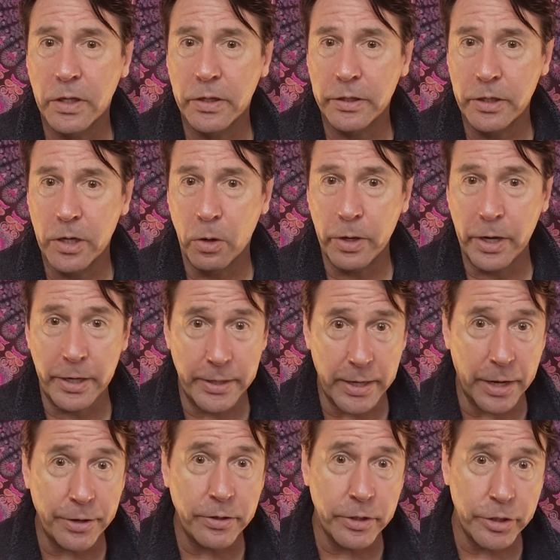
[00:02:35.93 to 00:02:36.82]
You know,
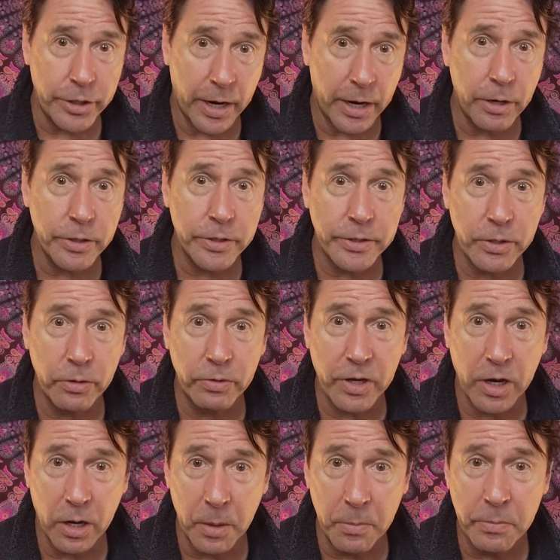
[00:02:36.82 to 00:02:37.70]
and yet channels still
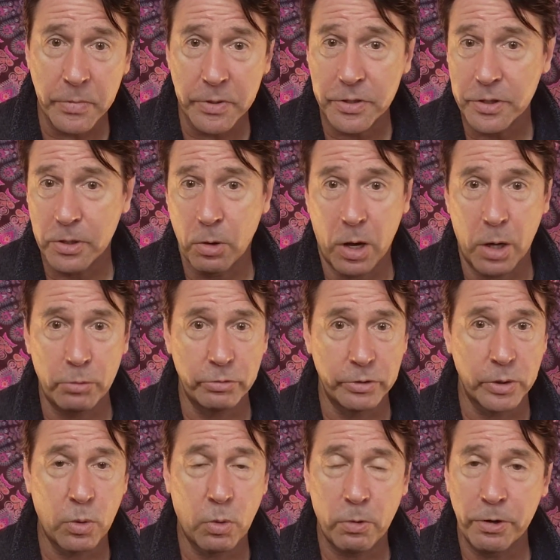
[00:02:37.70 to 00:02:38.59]
come. And so I'll
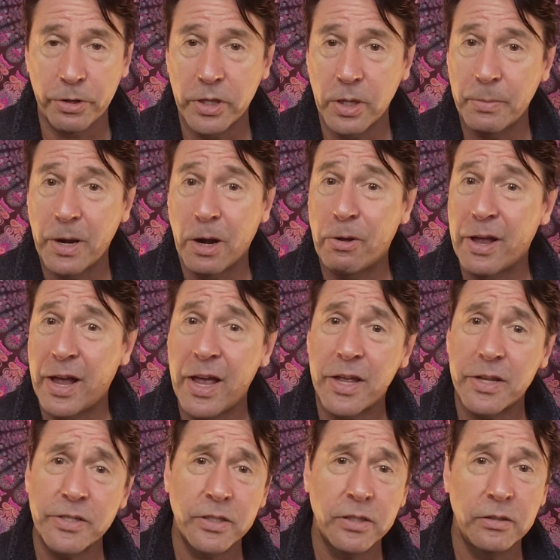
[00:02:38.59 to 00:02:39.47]
record them and I'll
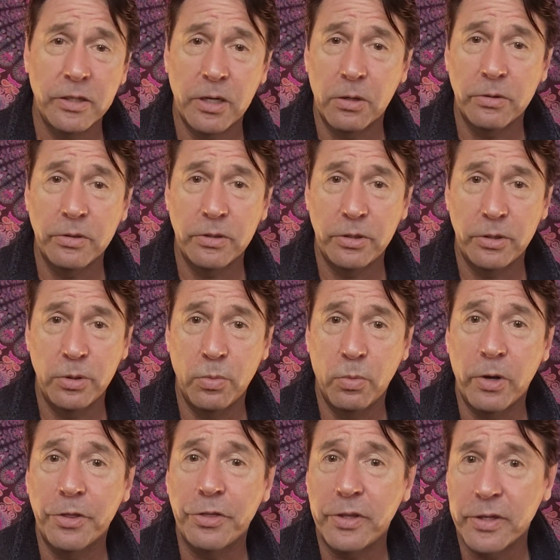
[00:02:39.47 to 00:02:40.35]
ask, you know, do you
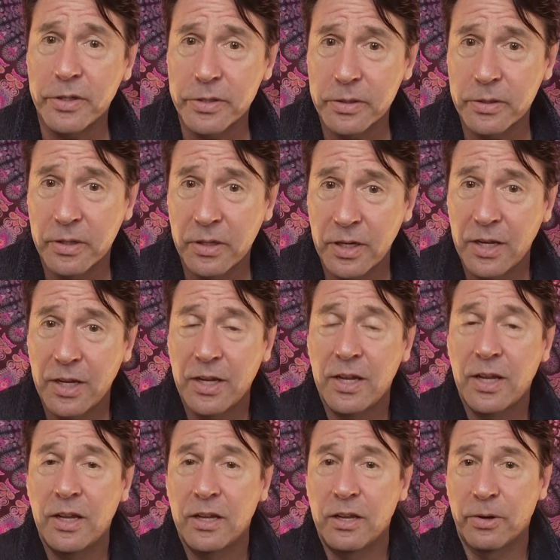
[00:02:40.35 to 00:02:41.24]
want these?
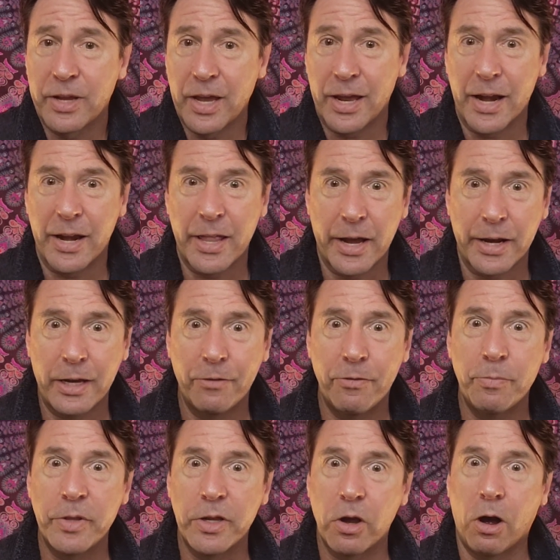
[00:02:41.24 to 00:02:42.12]
Okay, and then I
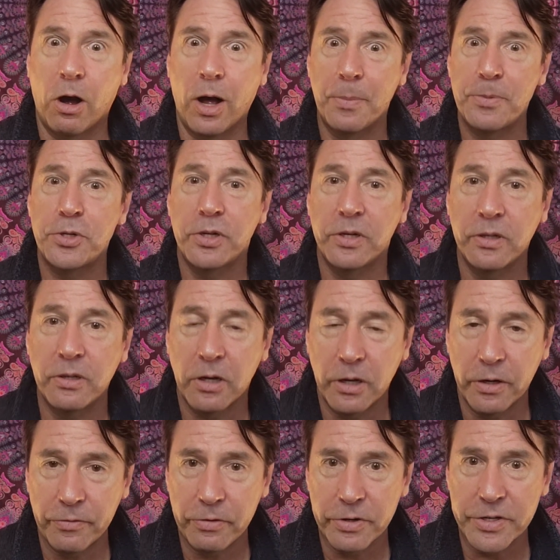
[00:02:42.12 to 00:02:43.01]
give them the option
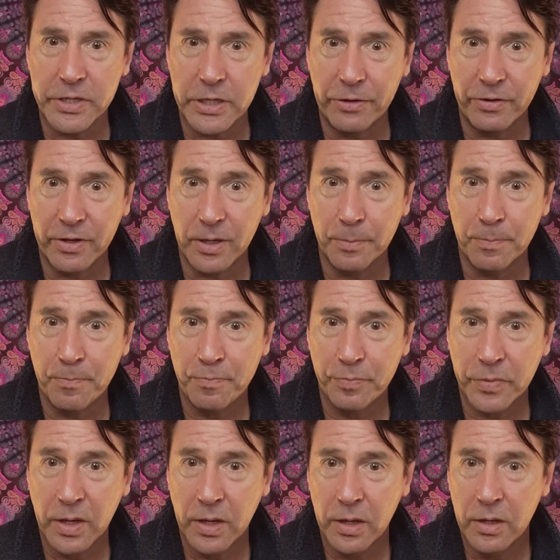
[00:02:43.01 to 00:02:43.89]
of receiving them.
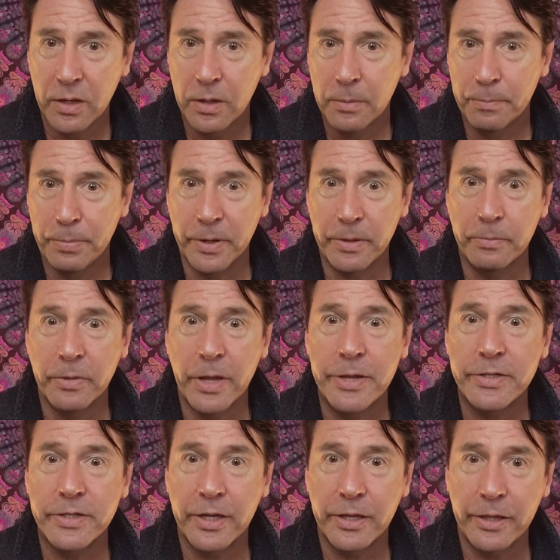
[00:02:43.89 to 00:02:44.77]
But
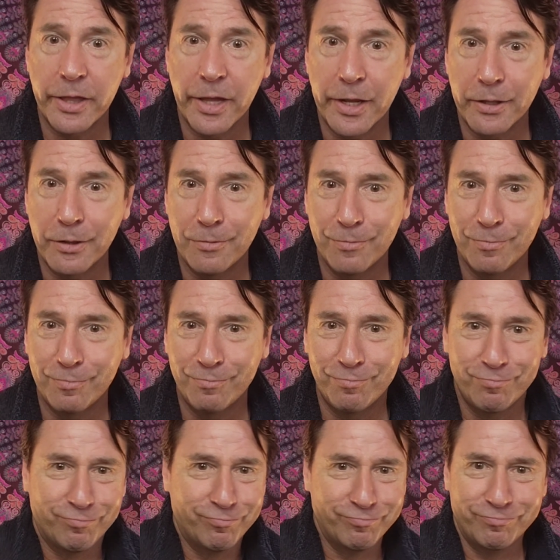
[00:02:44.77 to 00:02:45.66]
let's say that
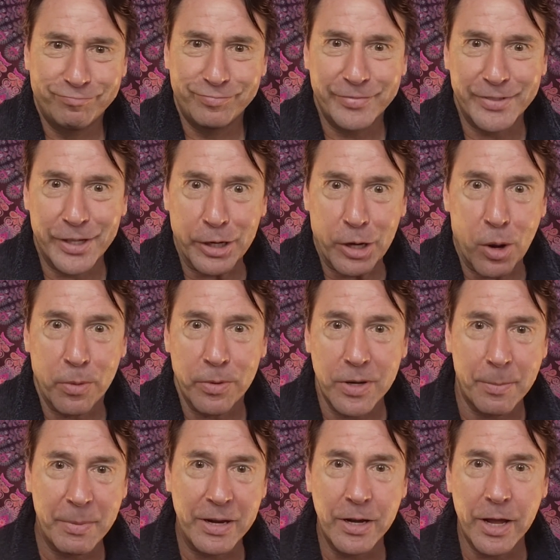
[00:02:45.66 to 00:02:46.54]
they
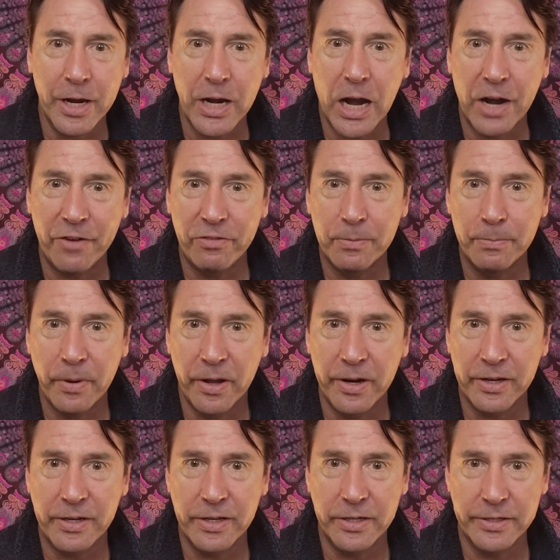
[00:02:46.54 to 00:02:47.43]
don't. I mean, not
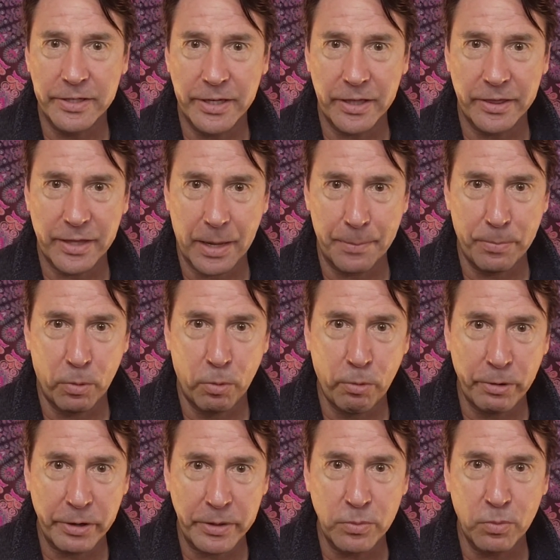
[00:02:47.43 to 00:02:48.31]
everybody is hit that
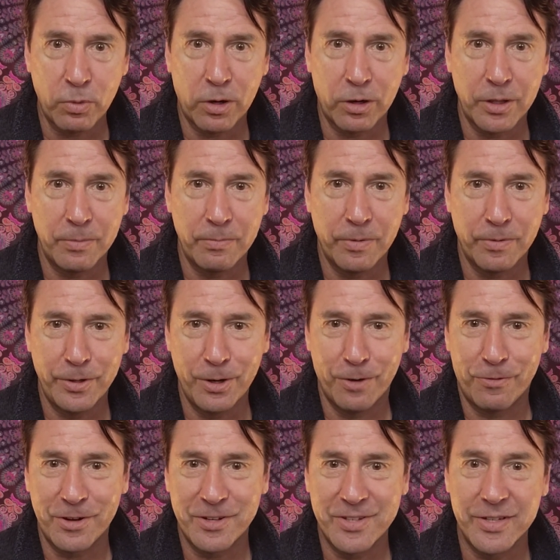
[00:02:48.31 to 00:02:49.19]
point where the
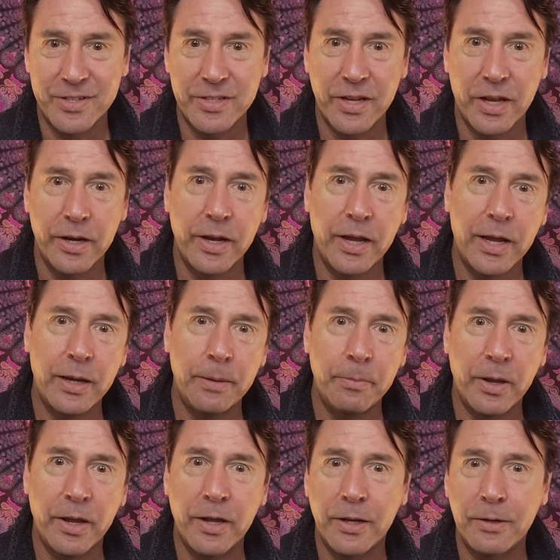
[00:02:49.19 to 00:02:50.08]
universe has said,
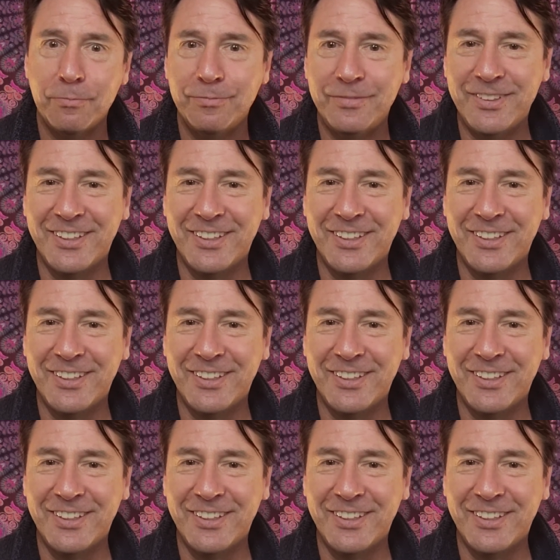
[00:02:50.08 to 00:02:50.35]
hey man,